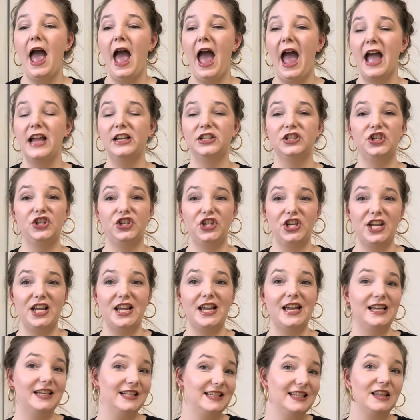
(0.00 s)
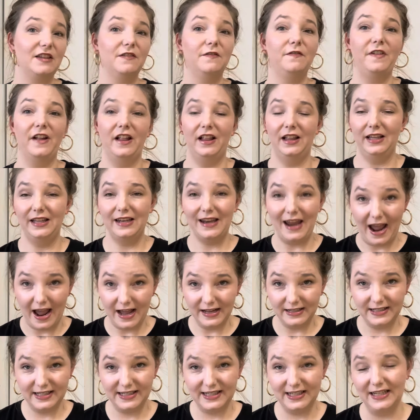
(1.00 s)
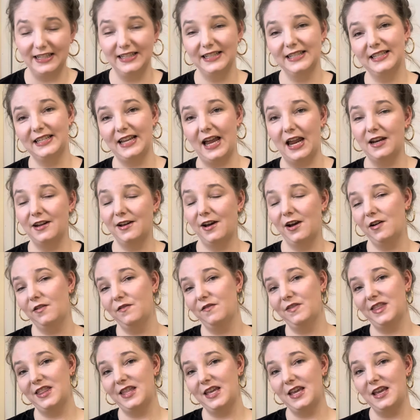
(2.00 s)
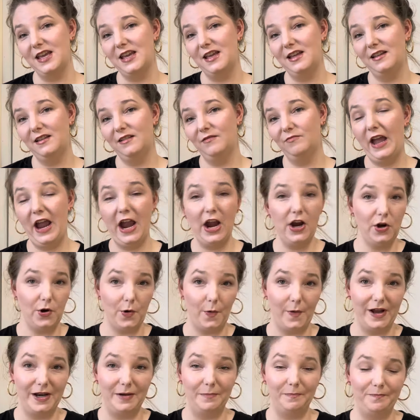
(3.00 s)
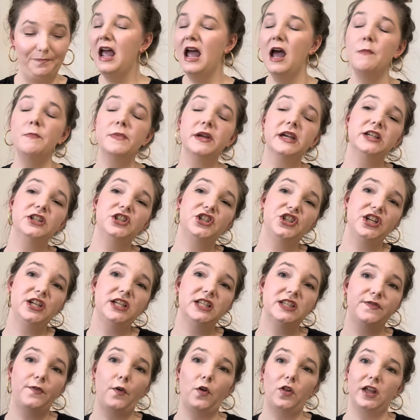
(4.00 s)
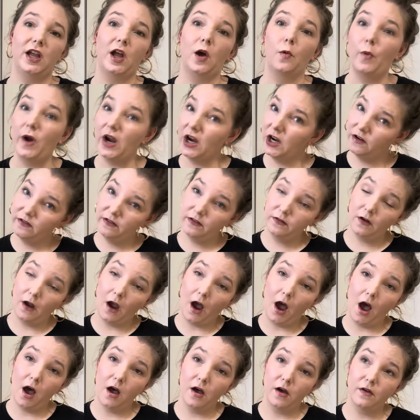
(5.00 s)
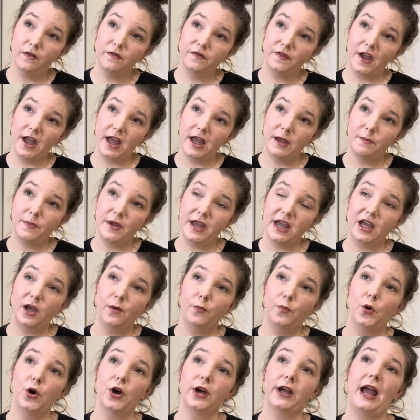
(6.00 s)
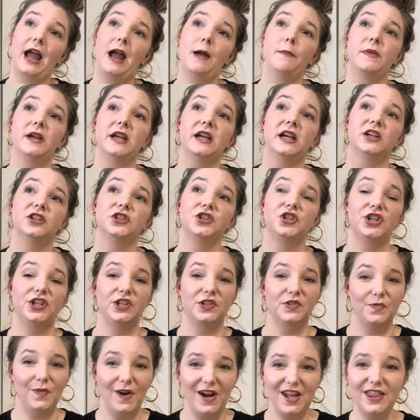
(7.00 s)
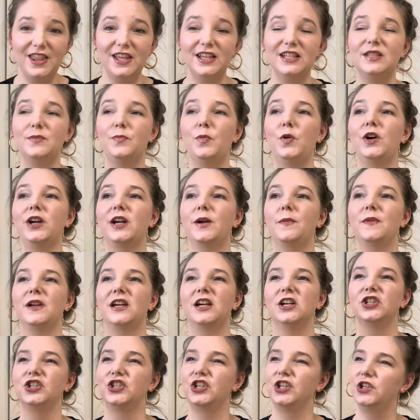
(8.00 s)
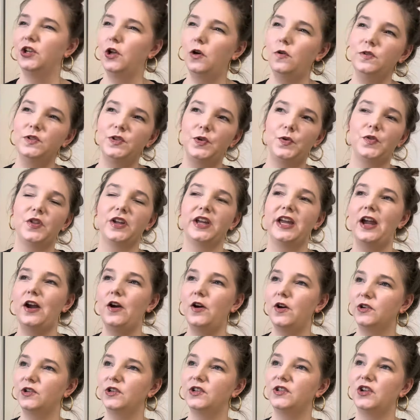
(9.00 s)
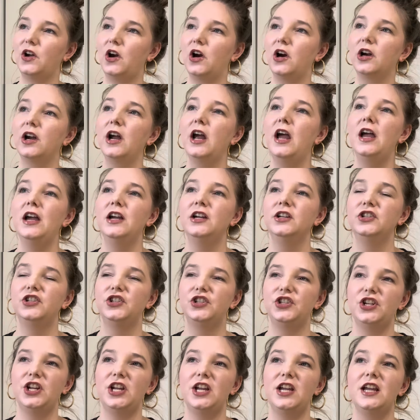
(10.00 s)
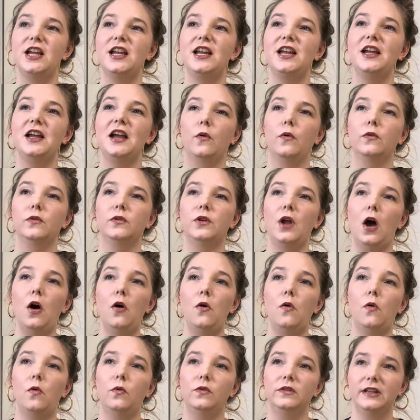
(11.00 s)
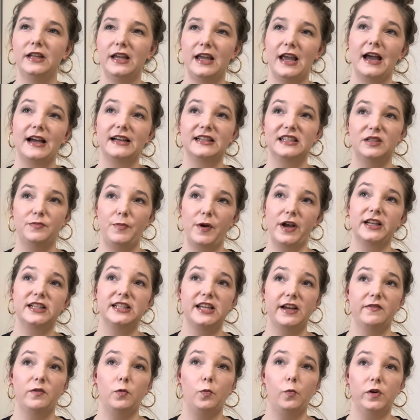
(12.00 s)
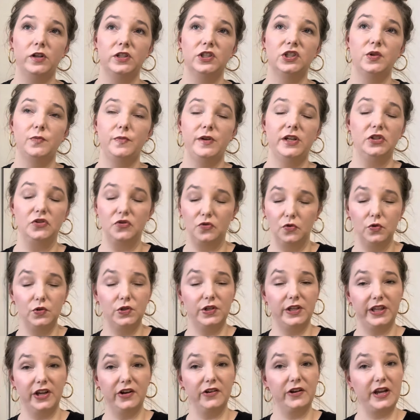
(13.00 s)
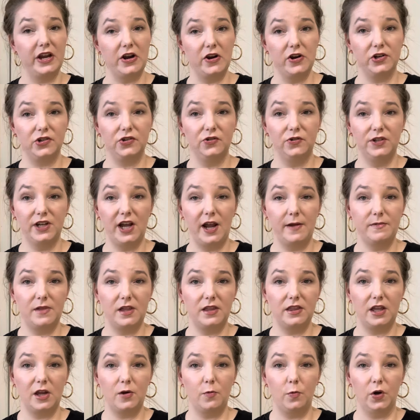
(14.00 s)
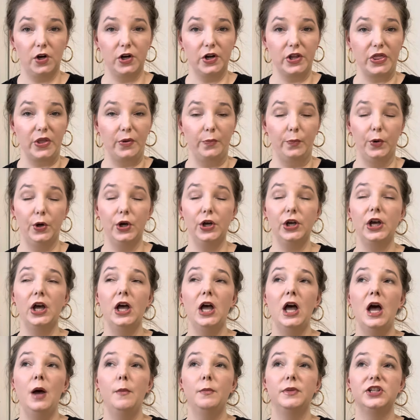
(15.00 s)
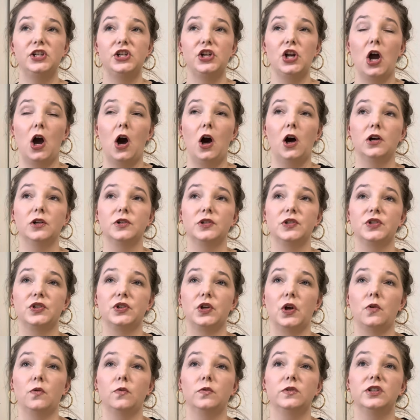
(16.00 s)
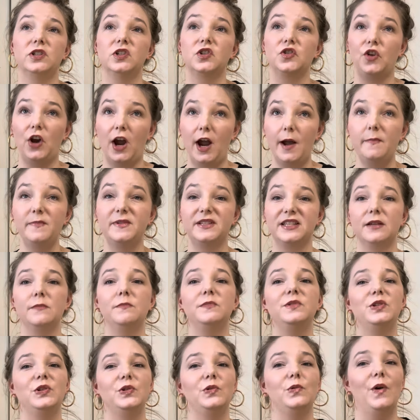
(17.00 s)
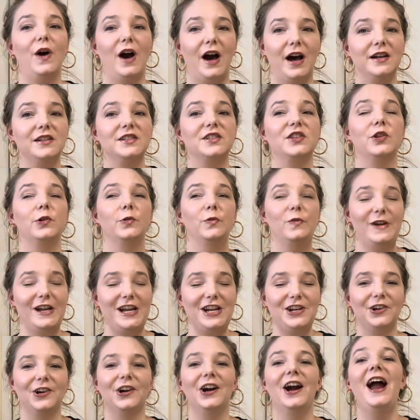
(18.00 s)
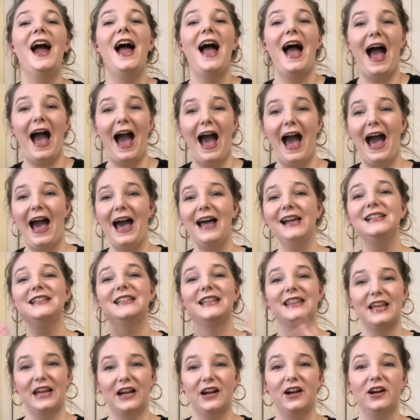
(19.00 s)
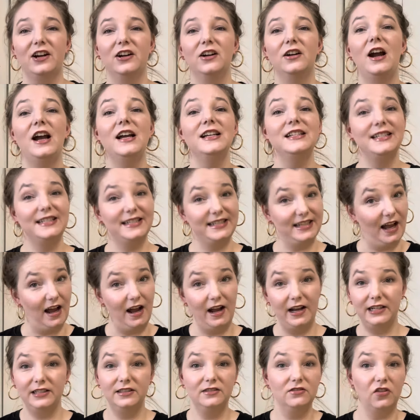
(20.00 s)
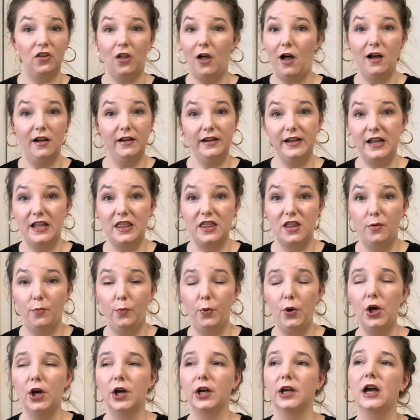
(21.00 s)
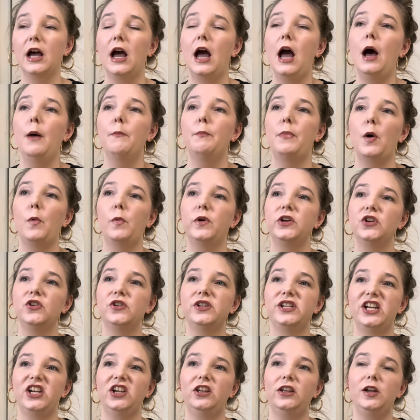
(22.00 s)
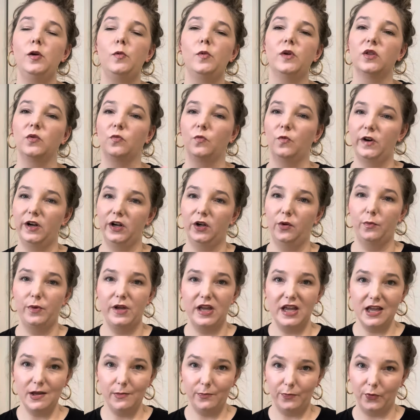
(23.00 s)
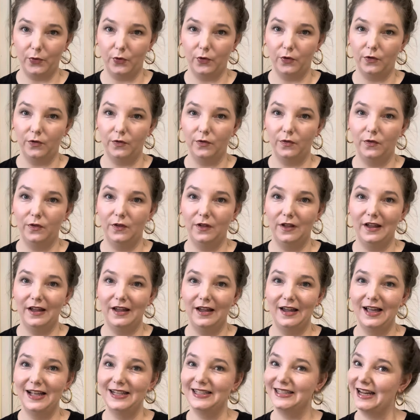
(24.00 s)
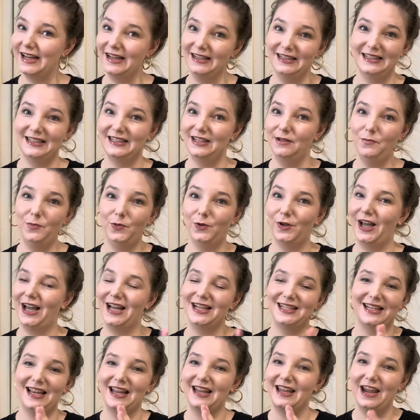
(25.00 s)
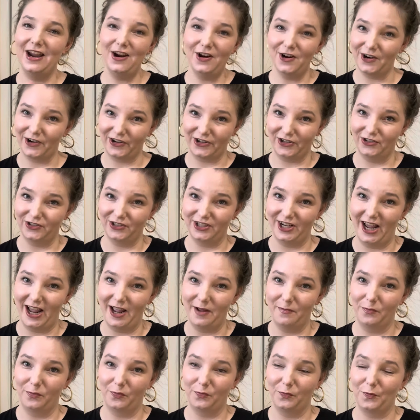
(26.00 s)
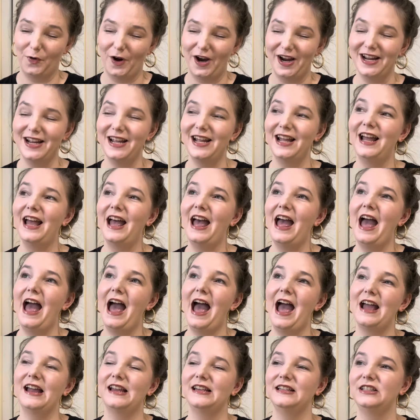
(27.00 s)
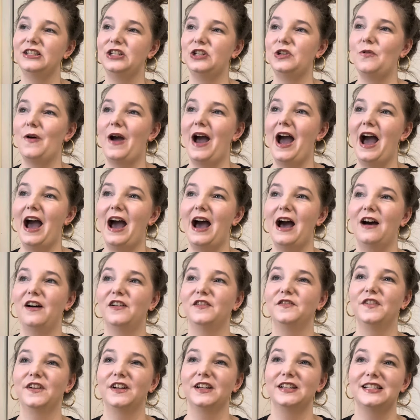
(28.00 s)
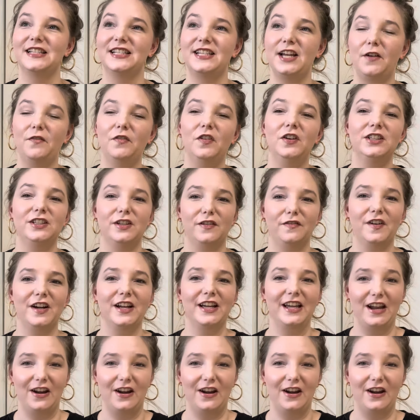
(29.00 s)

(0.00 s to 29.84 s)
and she is the villainess instead of the heroine. And because she is fully aware of it being a book, and because she's read this book, and because she knows who the characters are, she not only expects everyone to be true to their character type that they were in the book, but she also describes them to us, the reader, as their assigned lot in the book. But when you're dealing with real people, it's not as simple as a character type, right? And you have several different